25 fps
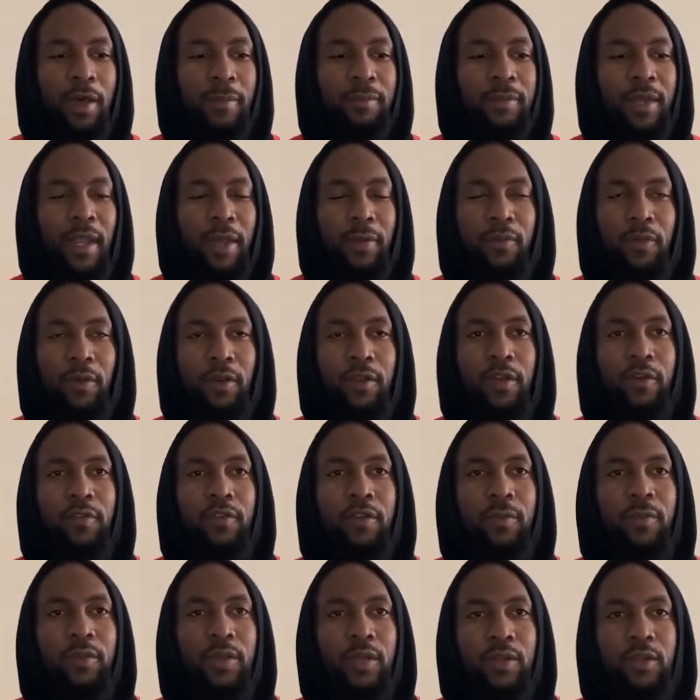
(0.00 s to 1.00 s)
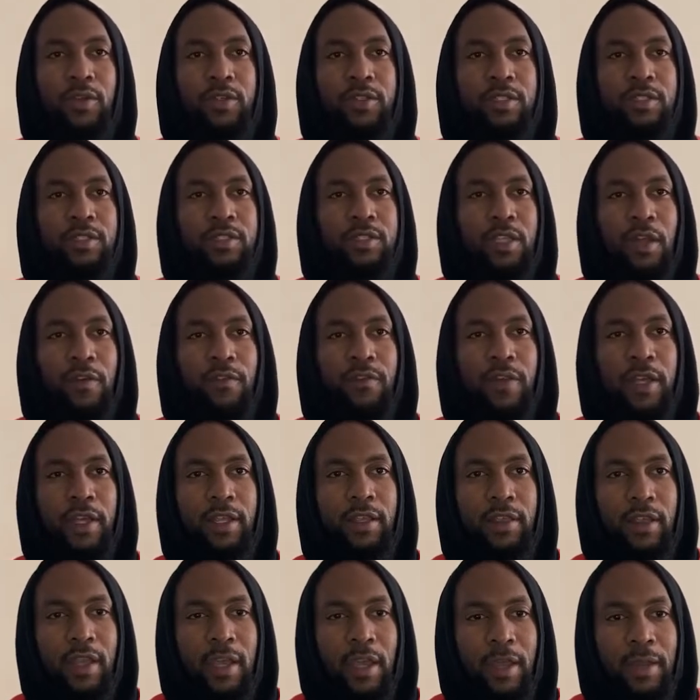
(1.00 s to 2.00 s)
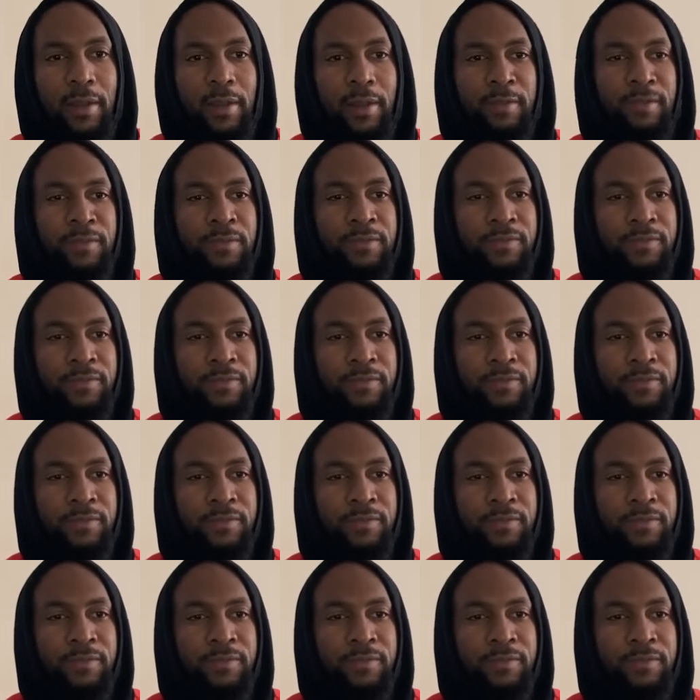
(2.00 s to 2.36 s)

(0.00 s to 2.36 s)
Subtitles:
network of computers and stuff like that.